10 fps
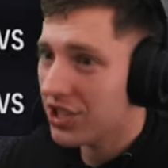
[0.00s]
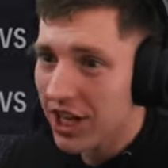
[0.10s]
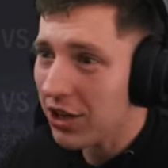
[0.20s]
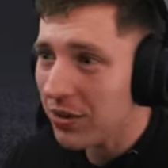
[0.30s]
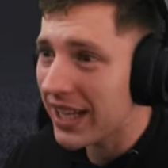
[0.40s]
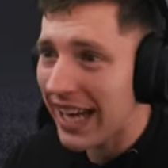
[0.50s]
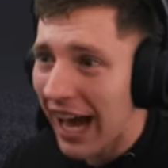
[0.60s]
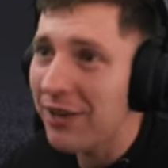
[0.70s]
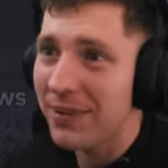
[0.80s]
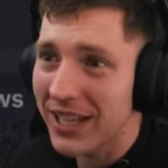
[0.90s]
genuinely
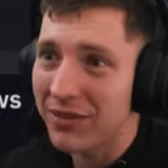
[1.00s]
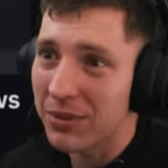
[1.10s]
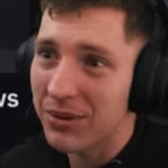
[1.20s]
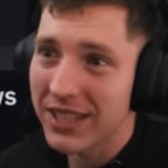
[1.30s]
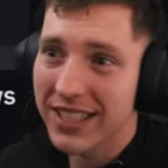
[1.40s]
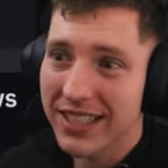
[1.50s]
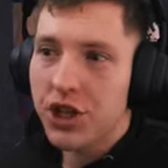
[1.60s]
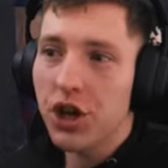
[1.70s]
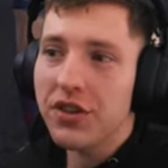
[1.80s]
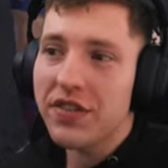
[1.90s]
unbelievable. In
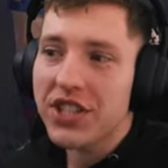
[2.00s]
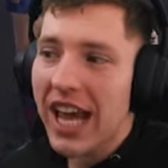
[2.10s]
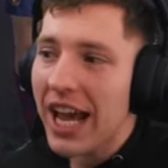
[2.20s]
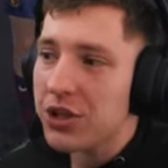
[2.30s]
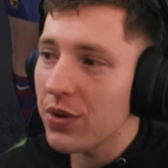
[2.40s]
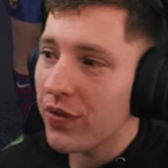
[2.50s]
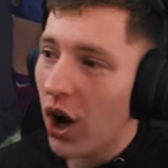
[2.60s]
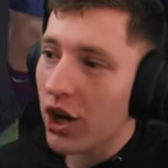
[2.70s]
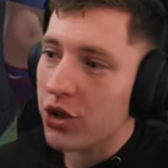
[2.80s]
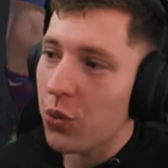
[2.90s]
terms of stats, we've
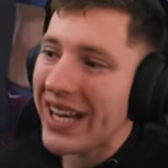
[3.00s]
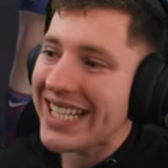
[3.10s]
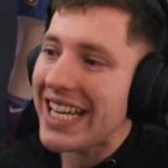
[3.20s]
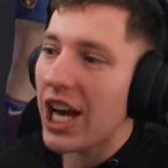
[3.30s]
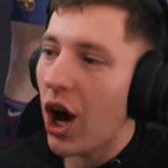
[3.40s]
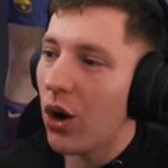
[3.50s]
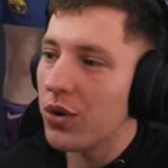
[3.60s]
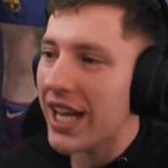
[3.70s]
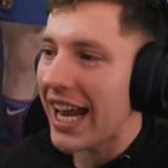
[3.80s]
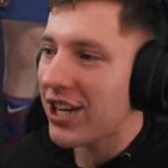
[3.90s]
got 20
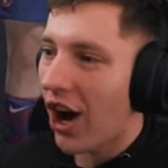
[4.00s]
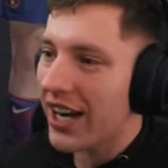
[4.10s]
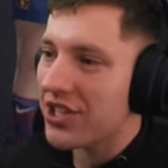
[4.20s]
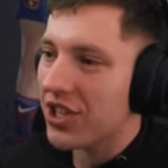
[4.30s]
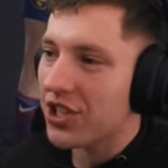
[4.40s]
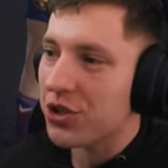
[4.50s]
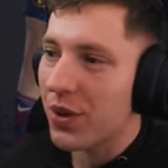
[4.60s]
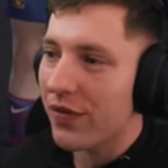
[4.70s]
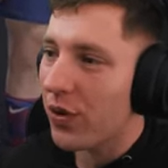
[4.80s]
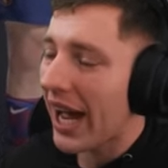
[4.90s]
goals and 9 assists in
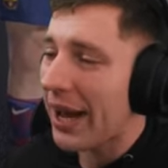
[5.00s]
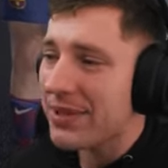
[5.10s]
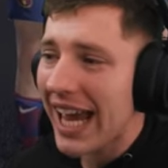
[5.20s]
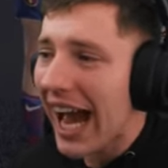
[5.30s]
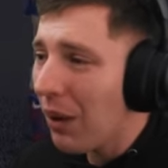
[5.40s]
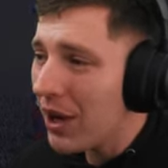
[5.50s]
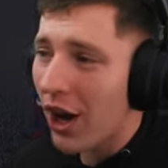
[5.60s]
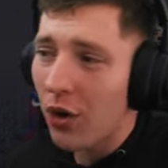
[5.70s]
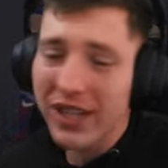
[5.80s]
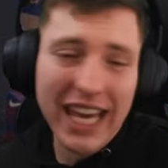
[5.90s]
24 games. How
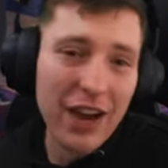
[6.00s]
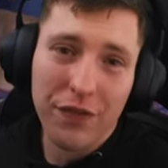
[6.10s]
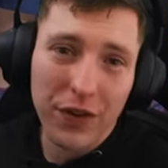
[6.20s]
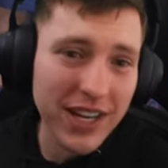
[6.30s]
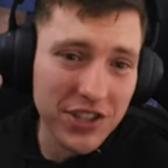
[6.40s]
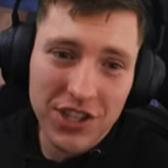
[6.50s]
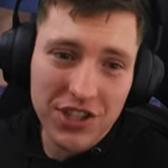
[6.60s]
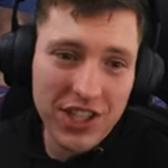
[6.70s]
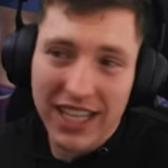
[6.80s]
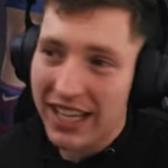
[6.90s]
we only have 3
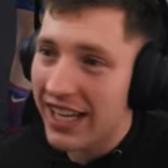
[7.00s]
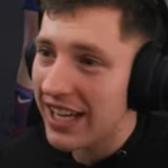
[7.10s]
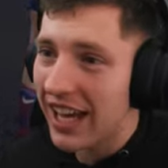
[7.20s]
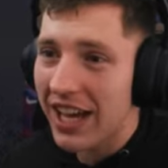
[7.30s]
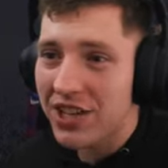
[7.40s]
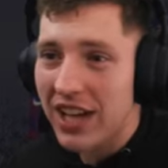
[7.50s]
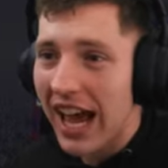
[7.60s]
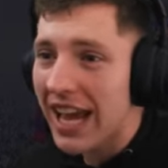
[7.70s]
assists in the league is